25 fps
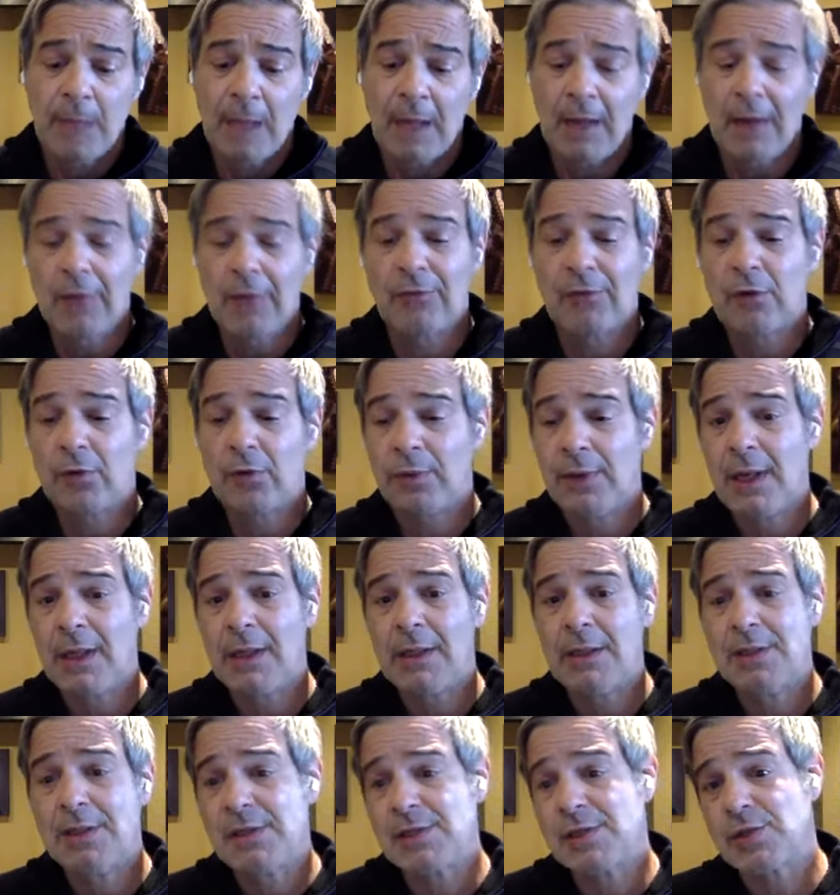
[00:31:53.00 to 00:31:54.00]
has
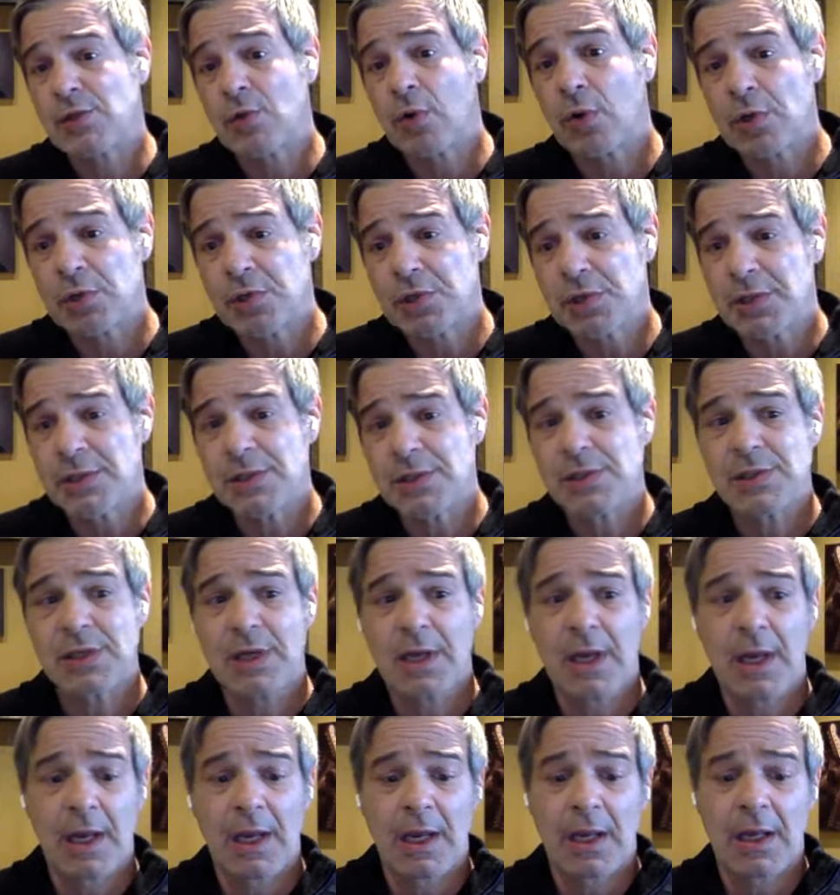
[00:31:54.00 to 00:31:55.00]
created distortions
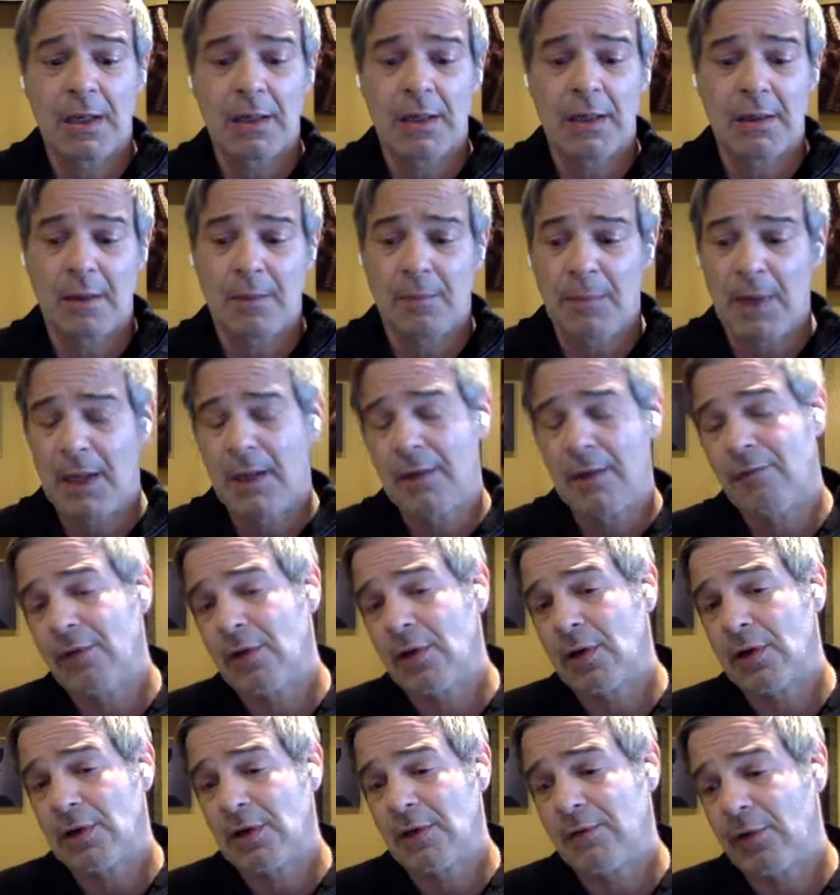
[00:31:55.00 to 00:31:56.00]
and made it
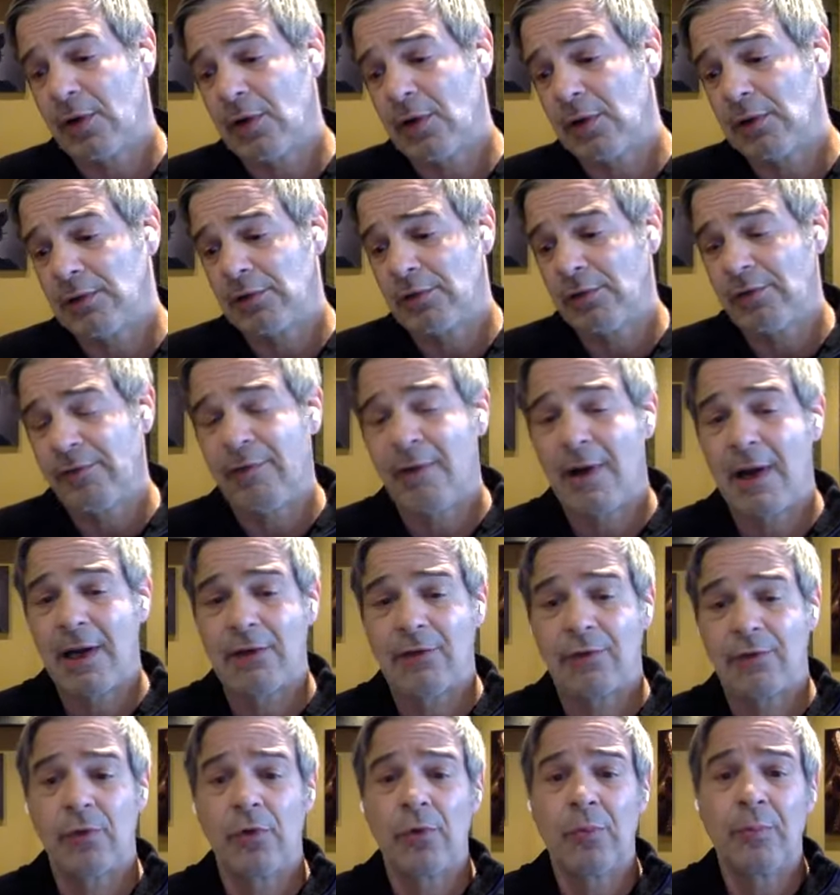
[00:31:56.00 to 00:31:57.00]
very difficult to
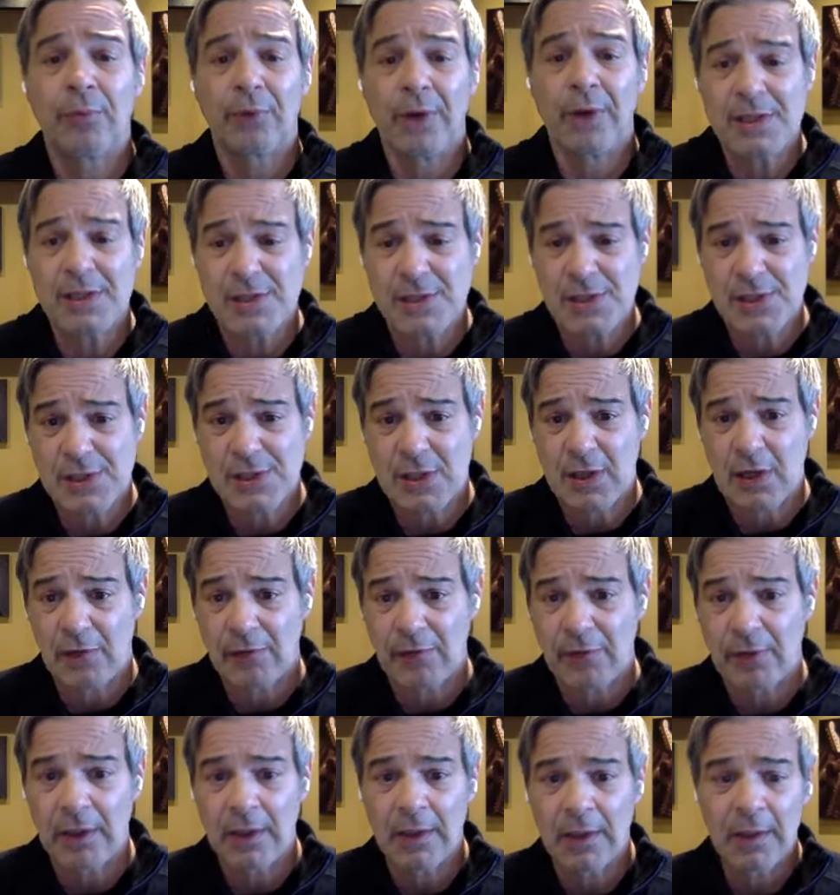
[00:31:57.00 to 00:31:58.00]
find true price
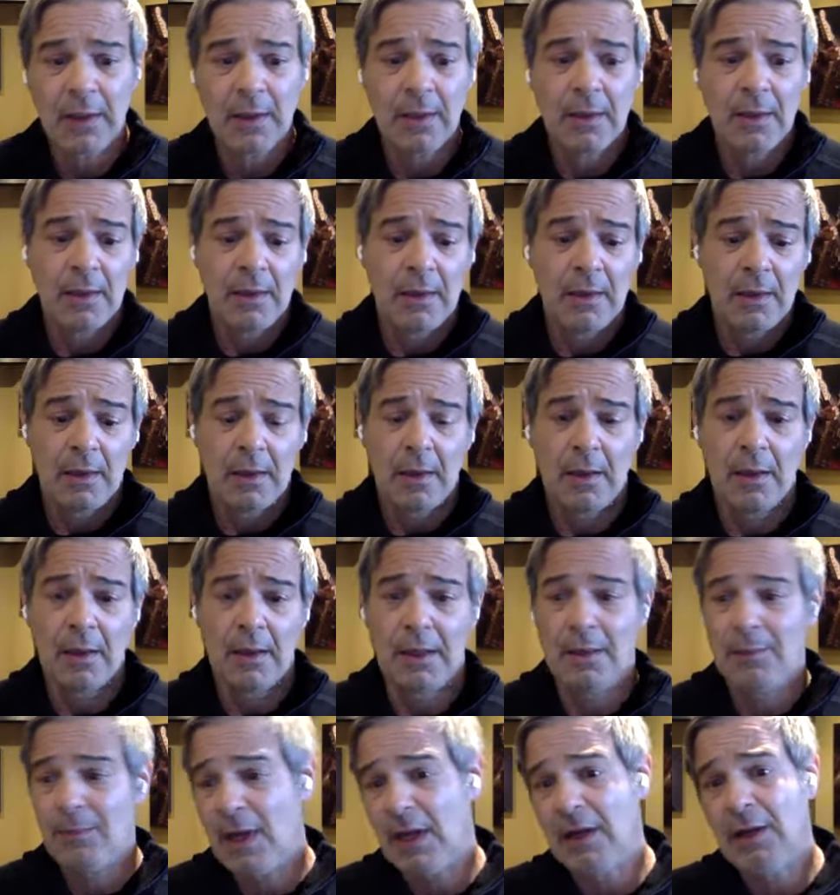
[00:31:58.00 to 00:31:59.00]
discovery uh,
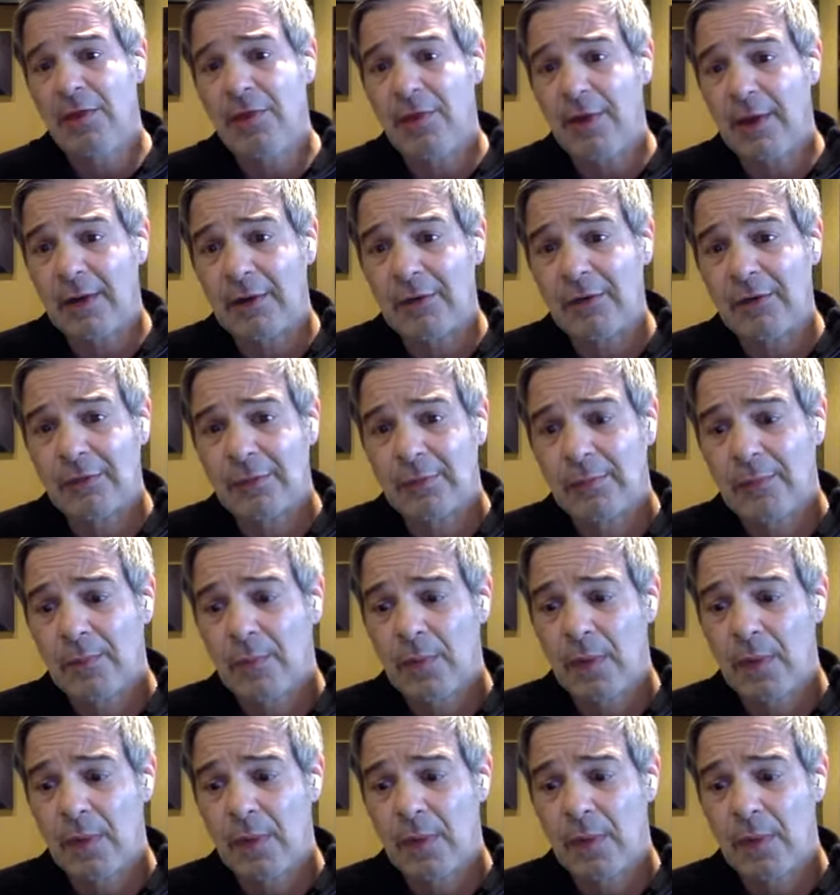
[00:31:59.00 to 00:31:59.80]
in many things.